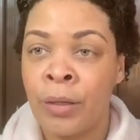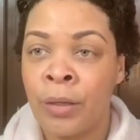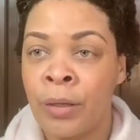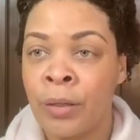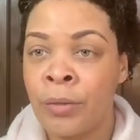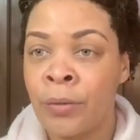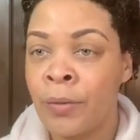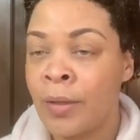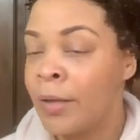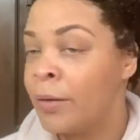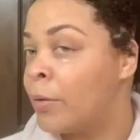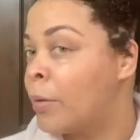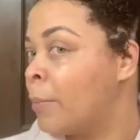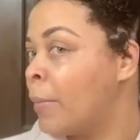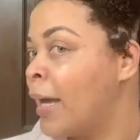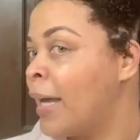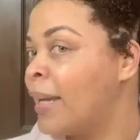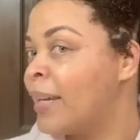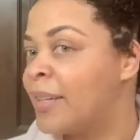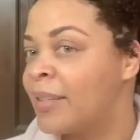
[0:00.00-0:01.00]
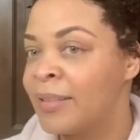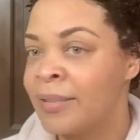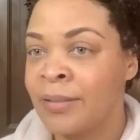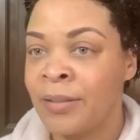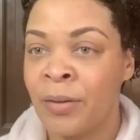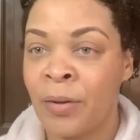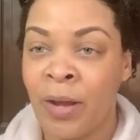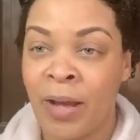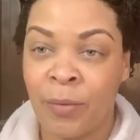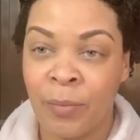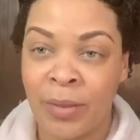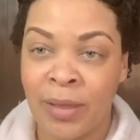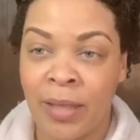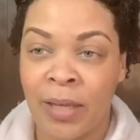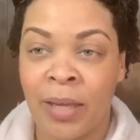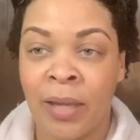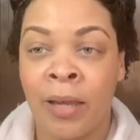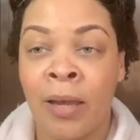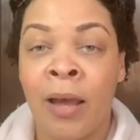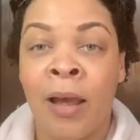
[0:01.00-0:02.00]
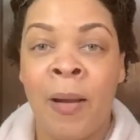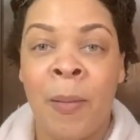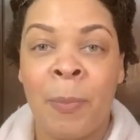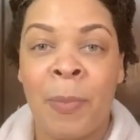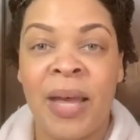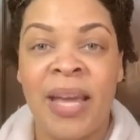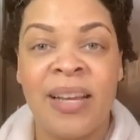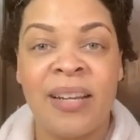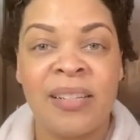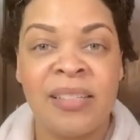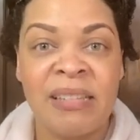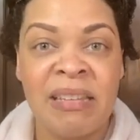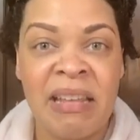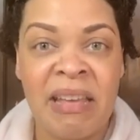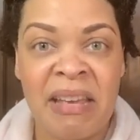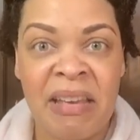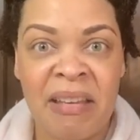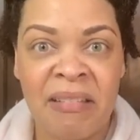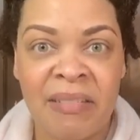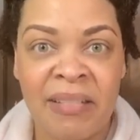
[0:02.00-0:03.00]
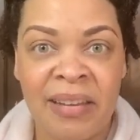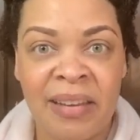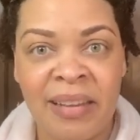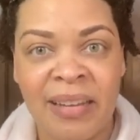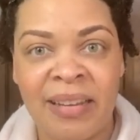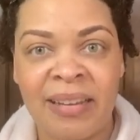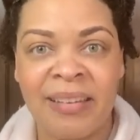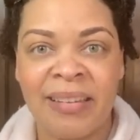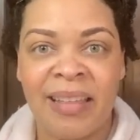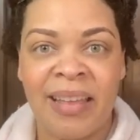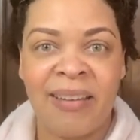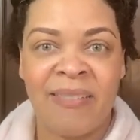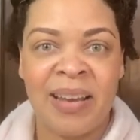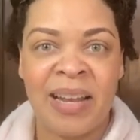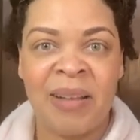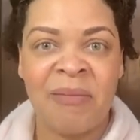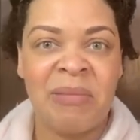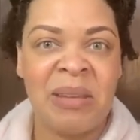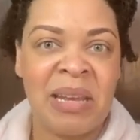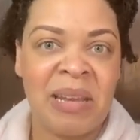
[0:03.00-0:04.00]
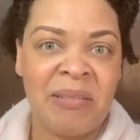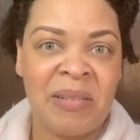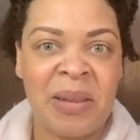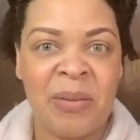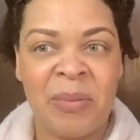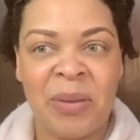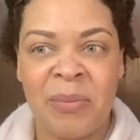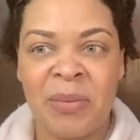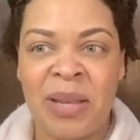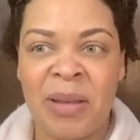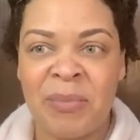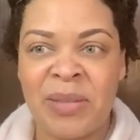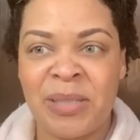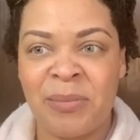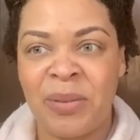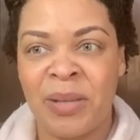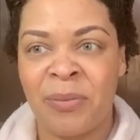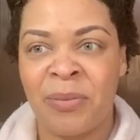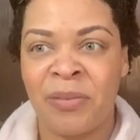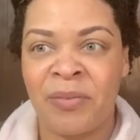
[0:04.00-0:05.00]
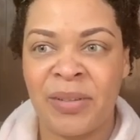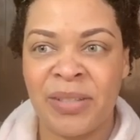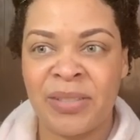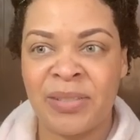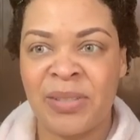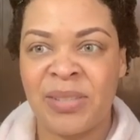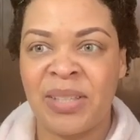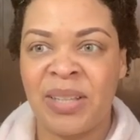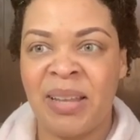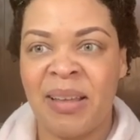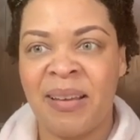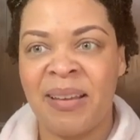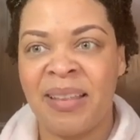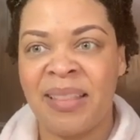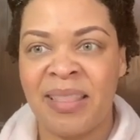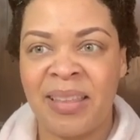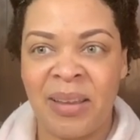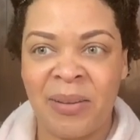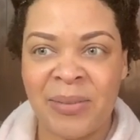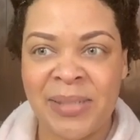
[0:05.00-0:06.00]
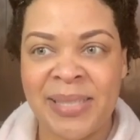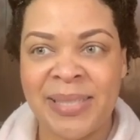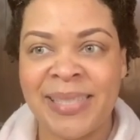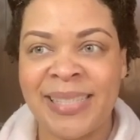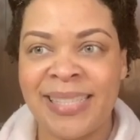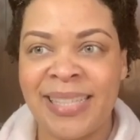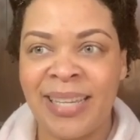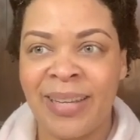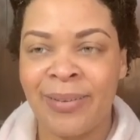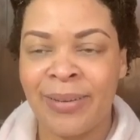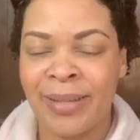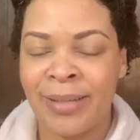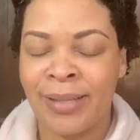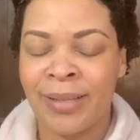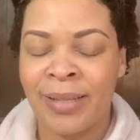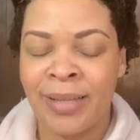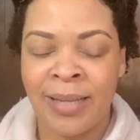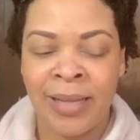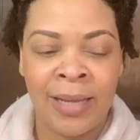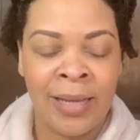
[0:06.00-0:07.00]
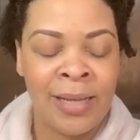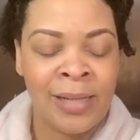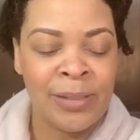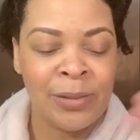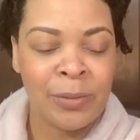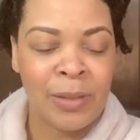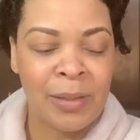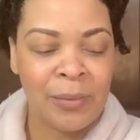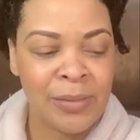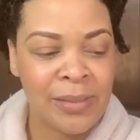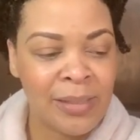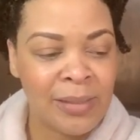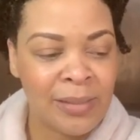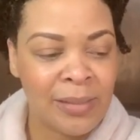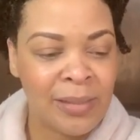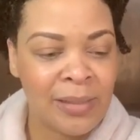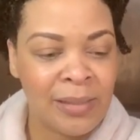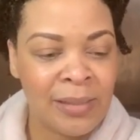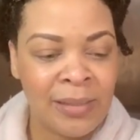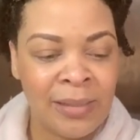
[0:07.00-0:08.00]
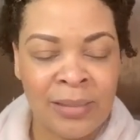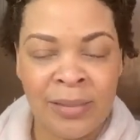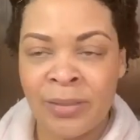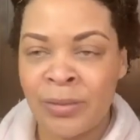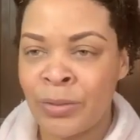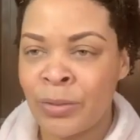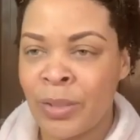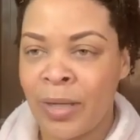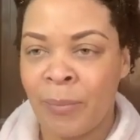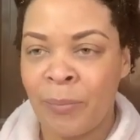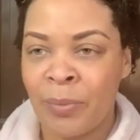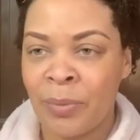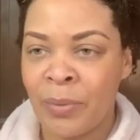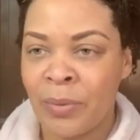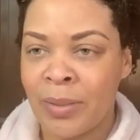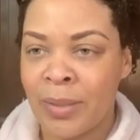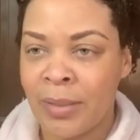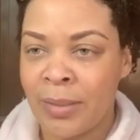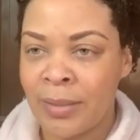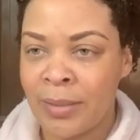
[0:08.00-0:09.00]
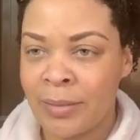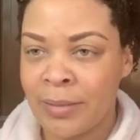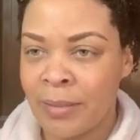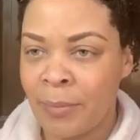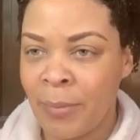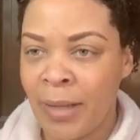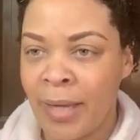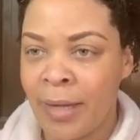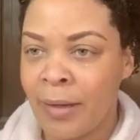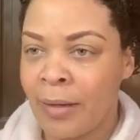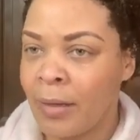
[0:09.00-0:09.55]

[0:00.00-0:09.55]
do they do it? My hair, you know how we think, my hair's never gonna do that, right? I'm never gonna be able, that must be a professional salon thing. What's her secret? So I was in the shampoo and the conditioner my hair